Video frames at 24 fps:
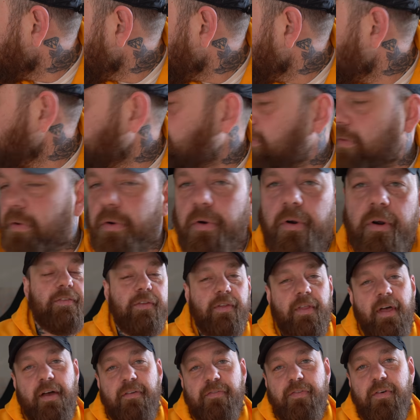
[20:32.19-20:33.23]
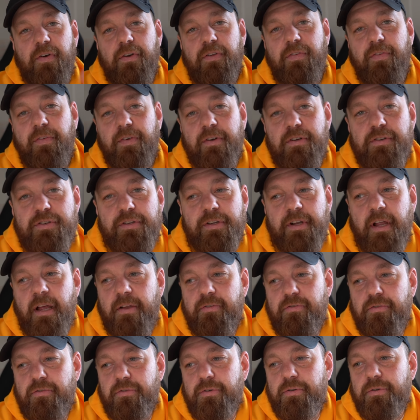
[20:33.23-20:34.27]
god before. So that first version I
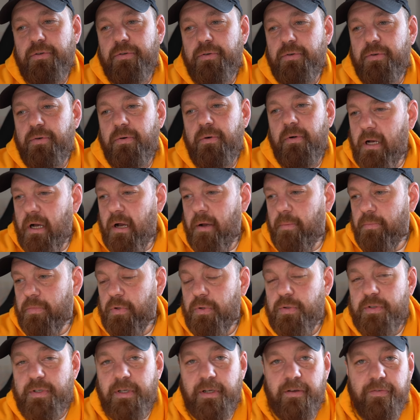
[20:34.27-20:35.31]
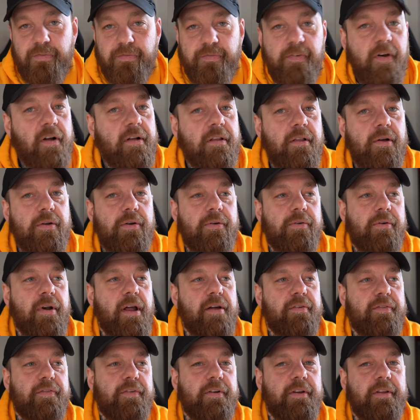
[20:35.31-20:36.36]
drew um, using a fuckload of
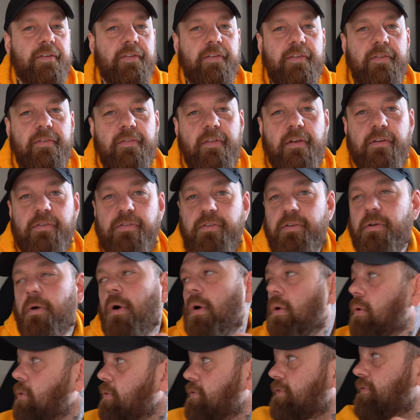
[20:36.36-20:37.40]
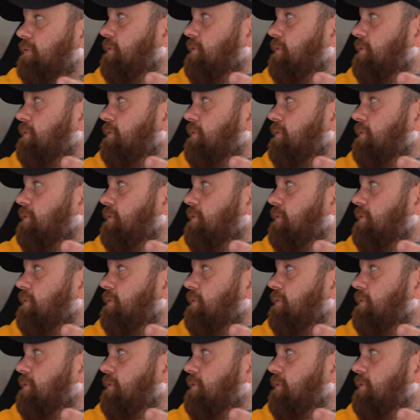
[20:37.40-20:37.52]
reference. There's an old